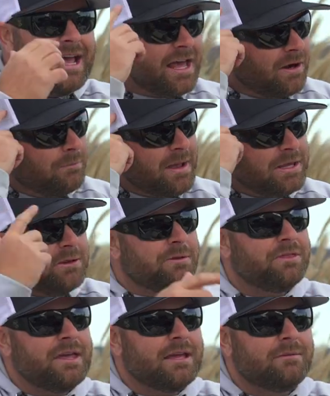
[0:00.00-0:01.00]
and it'll make you
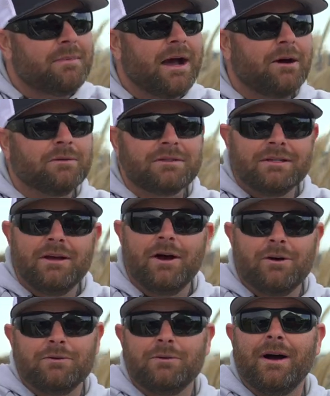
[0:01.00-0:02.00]
think about,
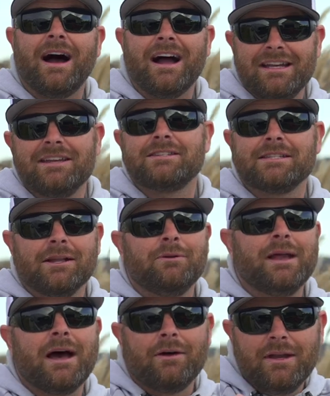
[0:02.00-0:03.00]
oh, I need to slow
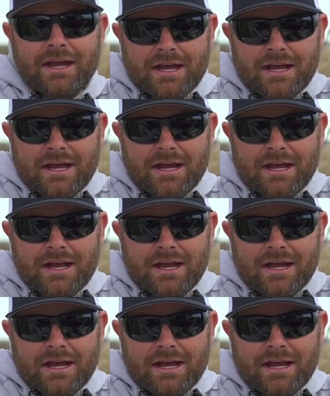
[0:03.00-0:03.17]
down.